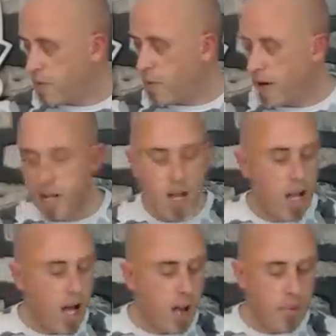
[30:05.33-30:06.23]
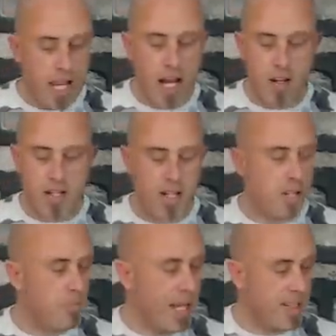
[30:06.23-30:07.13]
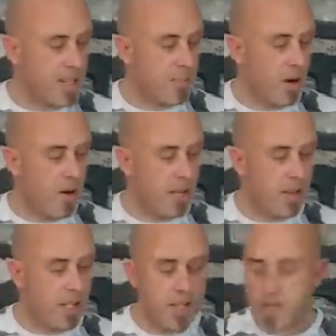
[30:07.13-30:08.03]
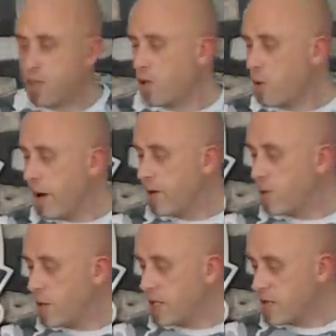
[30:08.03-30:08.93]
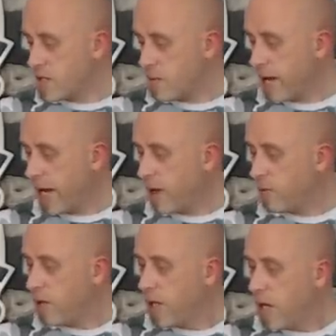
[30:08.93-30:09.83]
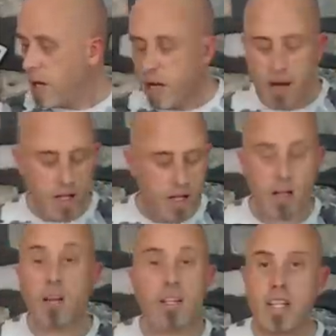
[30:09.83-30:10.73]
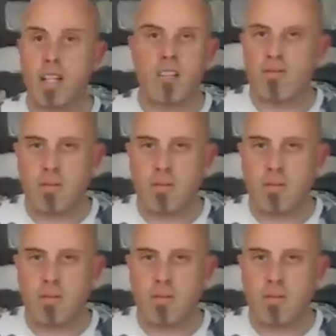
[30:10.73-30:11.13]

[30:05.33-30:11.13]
for it, but that looks like the main spar, and then these two go out in the wings somehow. Yeah,